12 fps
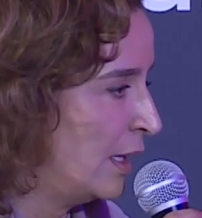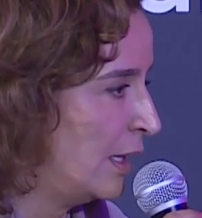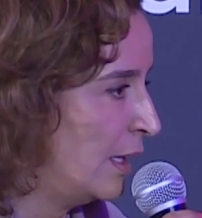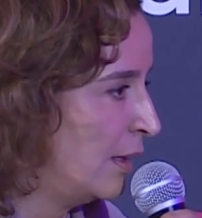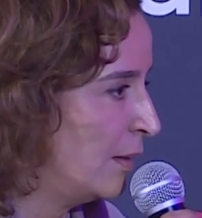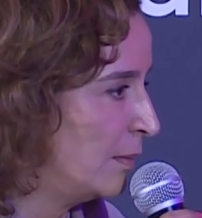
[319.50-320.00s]

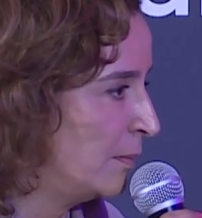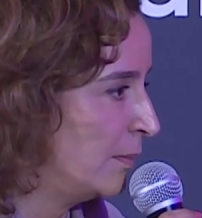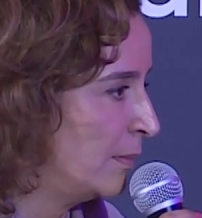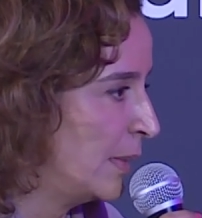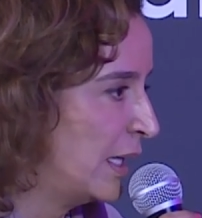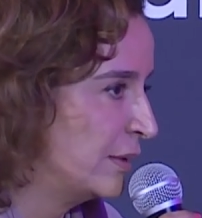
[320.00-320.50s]

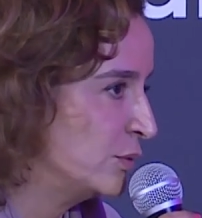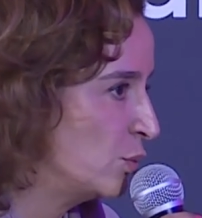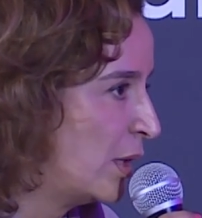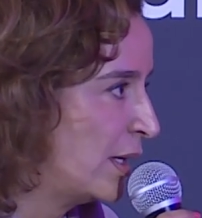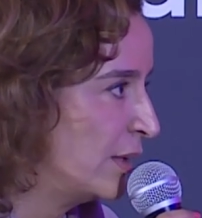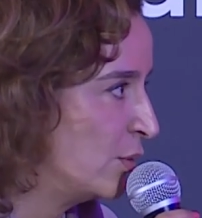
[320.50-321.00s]
and
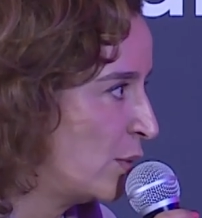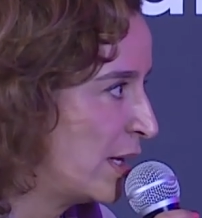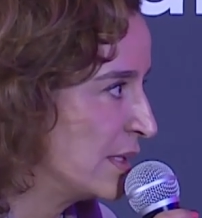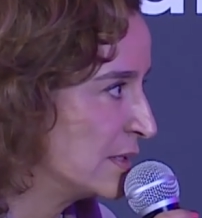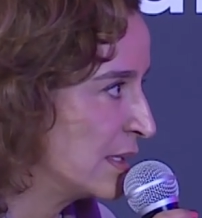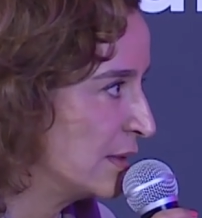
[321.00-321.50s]
why
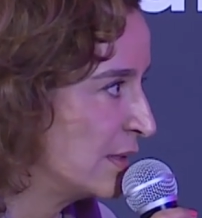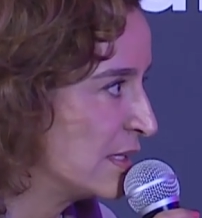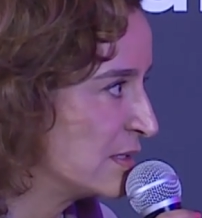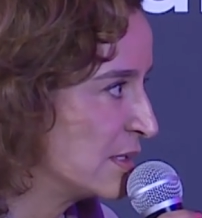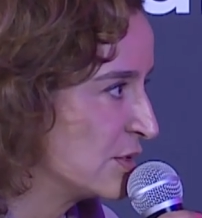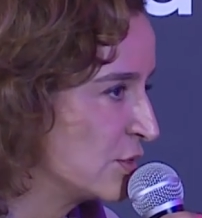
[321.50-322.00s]
is it
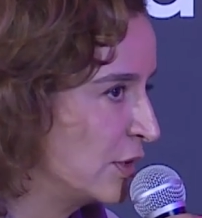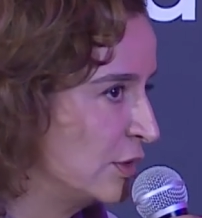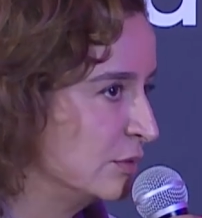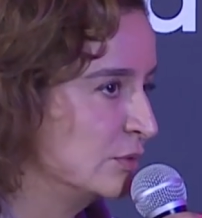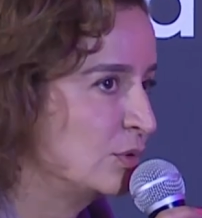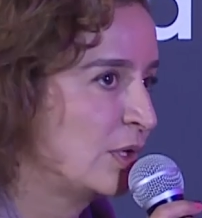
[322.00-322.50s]
necessary
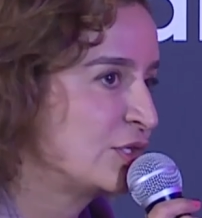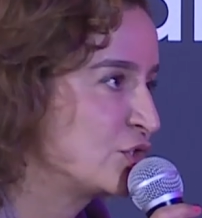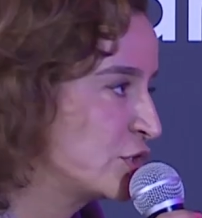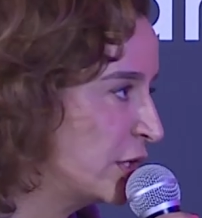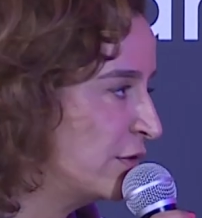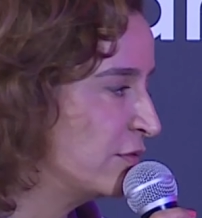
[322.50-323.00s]
to
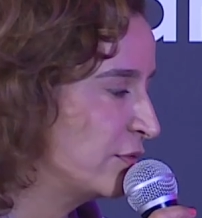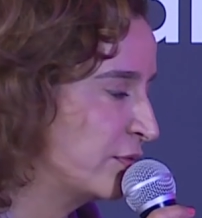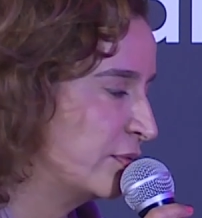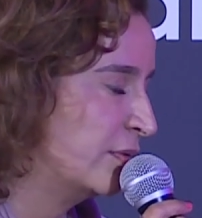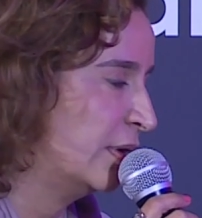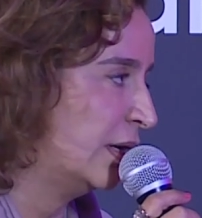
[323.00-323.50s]

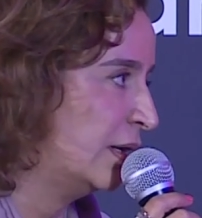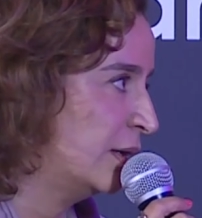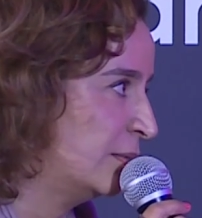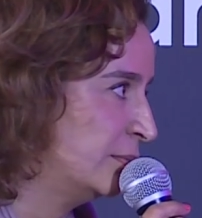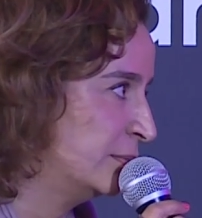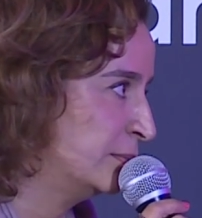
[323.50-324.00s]
achieve
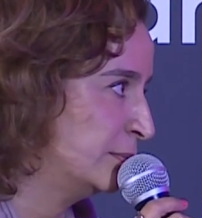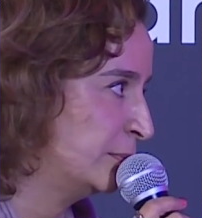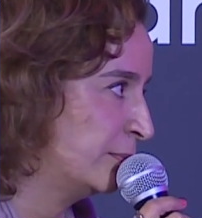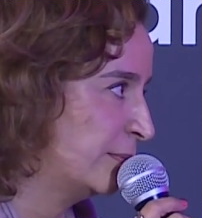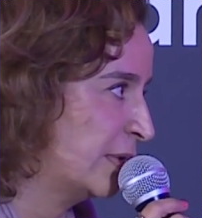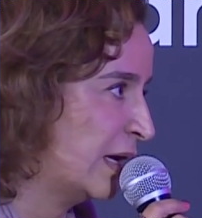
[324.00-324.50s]

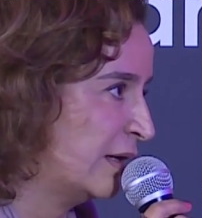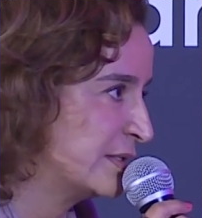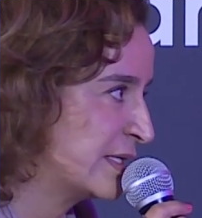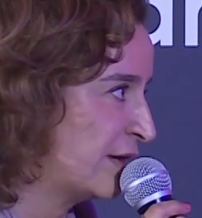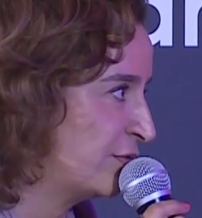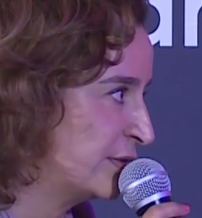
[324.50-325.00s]

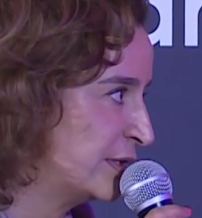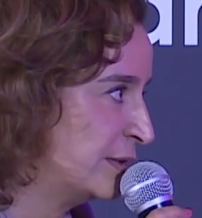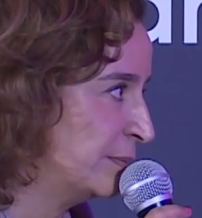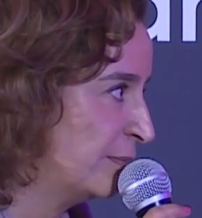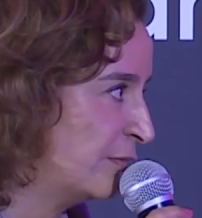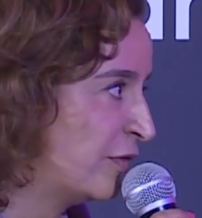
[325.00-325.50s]
safety
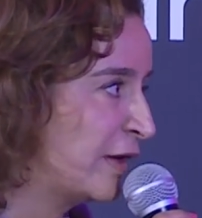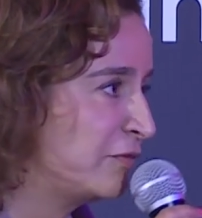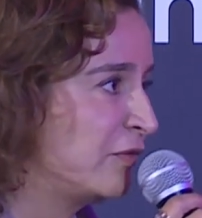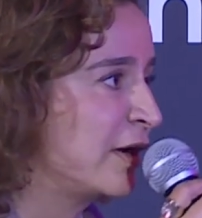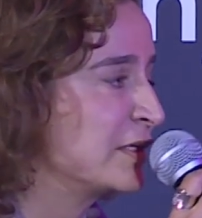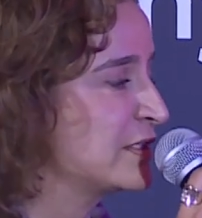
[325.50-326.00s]
and
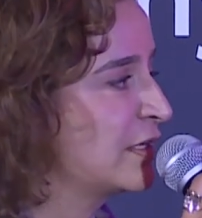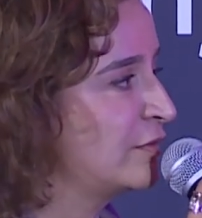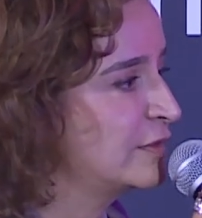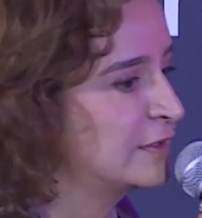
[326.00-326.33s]
fire safety?